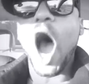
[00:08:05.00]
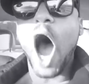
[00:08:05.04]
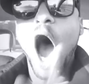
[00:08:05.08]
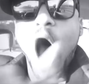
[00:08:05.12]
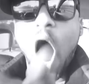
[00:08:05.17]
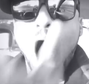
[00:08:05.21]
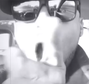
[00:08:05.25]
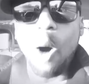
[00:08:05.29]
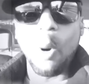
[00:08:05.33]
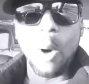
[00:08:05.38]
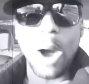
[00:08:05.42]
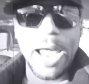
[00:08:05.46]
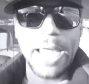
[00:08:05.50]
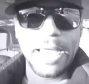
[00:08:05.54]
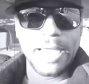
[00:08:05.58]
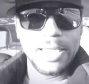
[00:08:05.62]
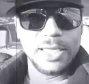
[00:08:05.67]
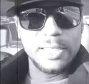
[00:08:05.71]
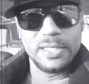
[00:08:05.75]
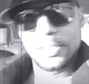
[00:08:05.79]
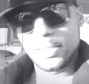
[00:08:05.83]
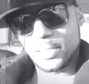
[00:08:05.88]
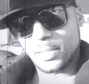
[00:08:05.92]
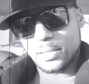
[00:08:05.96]
Always.
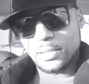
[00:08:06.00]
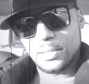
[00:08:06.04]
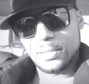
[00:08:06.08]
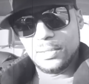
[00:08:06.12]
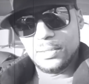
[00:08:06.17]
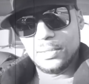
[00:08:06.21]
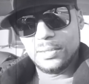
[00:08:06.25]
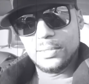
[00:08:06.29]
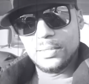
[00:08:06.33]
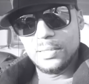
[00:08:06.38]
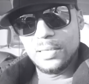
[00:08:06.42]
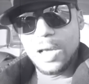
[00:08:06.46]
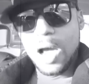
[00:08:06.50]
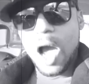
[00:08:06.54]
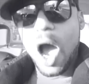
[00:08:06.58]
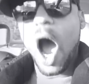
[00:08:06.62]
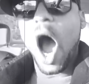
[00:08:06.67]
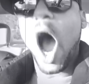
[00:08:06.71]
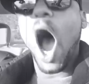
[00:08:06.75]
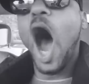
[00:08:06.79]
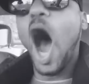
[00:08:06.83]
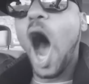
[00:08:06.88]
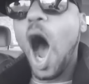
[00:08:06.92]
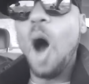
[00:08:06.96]

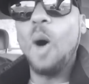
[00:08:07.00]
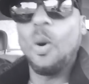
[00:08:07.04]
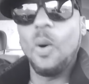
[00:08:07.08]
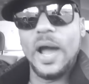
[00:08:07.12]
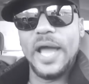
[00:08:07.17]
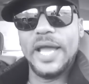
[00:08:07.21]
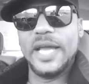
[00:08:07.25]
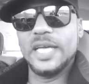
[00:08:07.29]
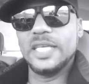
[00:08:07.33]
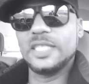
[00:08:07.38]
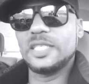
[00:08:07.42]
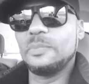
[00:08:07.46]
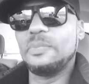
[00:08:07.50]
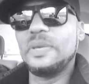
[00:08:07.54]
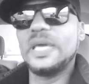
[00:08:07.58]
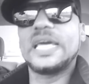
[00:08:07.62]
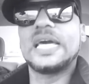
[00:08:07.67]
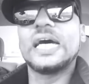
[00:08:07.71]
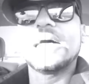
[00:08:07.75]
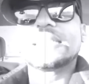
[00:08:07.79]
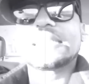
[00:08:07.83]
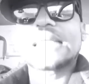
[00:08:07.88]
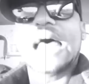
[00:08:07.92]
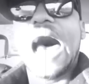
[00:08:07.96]
Always.
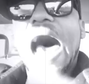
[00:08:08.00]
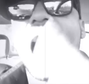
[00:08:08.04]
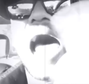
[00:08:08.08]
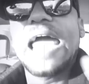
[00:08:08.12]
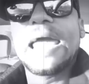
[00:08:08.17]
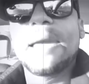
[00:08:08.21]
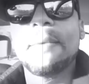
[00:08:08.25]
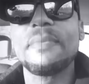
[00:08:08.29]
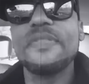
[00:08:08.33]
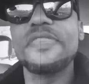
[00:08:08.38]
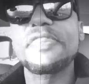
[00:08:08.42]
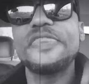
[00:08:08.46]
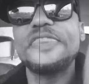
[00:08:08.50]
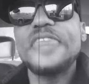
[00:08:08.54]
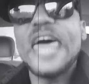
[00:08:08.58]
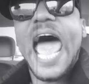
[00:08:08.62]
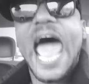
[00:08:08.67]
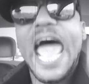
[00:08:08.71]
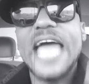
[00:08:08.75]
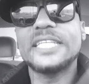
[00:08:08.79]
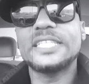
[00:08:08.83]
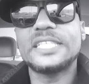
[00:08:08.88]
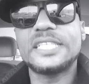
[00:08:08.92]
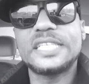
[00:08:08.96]
Because I am
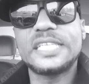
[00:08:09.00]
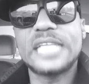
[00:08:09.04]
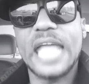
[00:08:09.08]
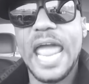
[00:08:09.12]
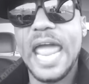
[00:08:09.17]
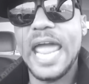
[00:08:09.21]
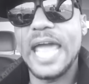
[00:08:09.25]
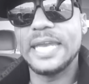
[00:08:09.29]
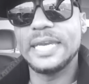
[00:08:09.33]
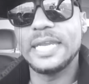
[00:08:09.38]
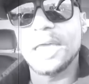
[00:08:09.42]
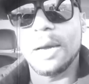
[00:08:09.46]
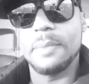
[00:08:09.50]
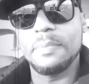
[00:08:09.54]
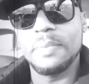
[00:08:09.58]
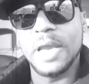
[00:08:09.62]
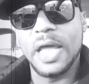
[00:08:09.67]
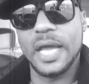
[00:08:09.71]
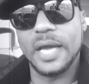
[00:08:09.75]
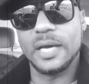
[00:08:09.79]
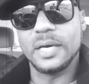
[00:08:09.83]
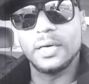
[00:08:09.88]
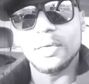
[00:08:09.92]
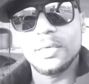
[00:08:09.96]
that stand-up
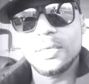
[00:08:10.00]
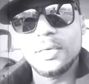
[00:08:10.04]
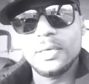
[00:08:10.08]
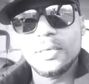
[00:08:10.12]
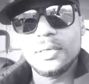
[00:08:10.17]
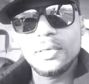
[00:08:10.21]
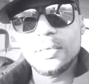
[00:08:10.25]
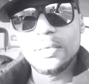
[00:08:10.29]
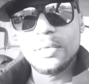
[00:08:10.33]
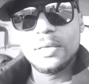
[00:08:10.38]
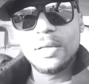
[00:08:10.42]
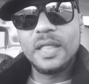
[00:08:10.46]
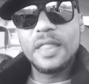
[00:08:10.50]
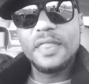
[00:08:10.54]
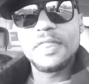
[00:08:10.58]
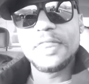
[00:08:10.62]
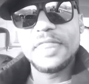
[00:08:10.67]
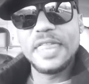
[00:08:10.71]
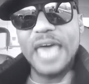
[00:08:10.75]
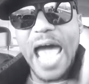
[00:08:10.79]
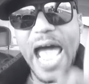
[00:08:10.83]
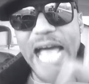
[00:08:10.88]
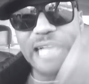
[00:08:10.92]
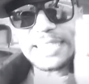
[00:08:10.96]

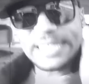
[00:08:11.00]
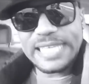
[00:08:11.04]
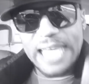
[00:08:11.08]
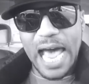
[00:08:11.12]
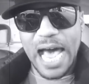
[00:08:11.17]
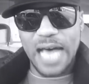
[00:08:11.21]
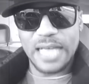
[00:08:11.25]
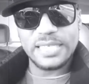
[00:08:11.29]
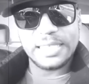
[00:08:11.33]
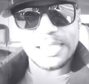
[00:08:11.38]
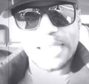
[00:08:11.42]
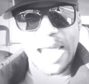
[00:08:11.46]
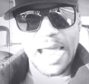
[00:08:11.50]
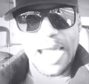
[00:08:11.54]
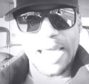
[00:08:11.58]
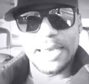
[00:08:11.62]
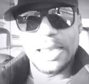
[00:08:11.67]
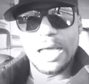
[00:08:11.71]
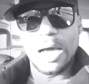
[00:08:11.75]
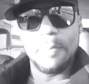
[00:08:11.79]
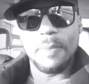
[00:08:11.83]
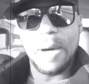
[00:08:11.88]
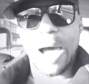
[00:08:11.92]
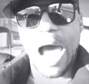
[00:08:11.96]
nigga. That's how
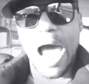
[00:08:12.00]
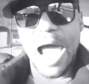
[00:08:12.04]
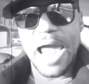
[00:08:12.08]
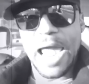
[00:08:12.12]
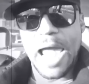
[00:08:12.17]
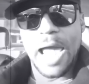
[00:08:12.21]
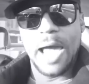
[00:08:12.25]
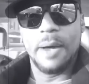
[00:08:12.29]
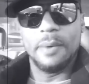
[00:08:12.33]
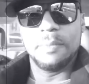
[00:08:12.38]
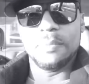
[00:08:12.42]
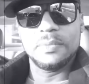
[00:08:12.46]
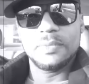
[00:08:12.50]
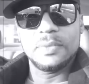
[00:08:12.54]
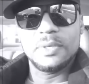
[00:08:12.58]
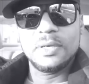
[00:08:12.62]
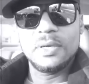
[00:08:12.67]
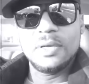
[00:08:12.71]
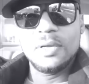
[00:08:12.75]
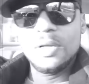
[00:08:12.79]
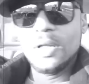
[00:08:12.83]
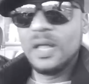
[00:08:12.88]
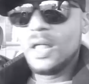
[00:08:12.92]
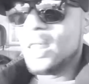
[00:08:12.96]
stand-up I am.
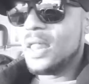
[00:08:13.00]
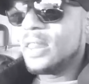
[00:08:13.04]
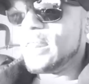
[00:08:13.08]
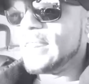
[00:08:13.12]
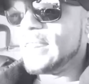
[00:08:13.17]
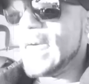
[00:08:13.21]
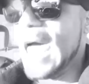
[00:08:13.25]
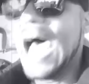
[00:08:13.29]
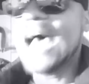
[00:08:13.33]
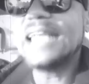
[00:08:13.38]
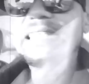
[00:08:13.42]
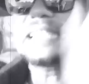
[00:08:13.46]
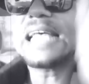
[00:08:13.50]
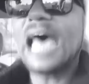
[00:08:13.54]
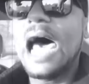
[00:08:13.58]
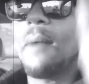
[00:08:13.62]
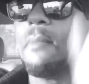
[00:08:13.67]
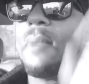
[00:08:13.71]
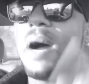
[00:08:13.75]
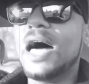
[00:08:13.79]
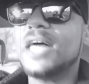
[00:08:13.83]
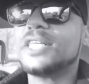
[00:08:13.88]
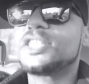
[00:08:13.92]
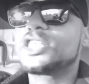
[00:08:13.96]
That's how
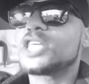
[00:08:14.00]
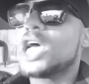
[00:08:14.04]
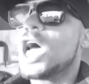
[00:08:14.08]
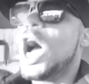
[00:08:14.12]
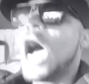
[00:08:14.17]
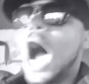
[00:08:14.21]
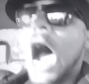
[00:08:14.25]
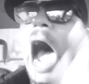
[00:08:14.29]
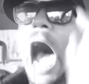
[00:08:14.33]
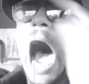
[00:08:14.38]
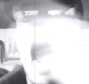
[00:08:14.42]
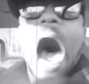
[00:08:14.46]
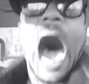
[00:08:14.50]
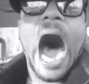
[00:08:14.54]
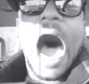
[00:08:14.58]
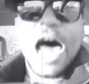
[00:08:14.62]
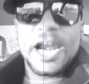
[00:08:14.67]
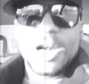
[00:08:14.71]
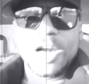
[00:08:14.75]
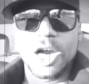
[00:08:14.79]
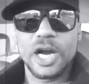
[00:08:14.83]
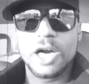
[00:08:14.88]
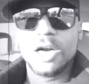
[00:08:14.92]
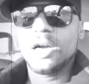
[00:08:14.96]
much
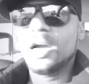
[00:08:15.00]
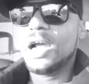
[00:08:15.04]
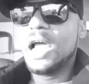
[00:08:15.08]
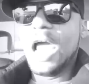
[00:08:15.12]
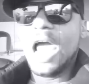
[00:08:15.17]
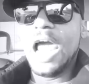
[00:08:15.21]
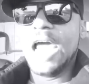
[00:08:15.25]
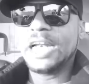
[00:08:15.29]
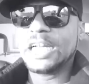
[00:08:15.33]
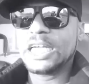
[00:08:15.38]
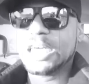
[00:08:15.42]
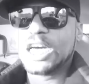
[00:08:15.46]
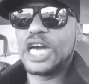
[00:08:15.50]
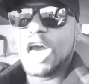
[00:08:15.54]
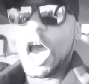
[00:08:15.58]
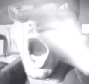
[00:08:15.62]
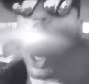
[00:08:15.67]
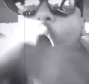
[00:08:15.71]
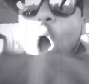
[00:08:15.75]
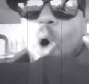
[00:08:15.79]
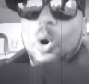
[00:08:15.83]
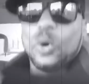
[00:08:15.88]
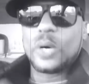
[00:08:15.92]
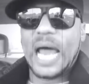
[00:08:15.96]
honor and
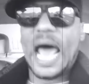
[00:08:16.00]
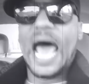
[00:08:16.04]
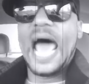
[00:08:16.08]
code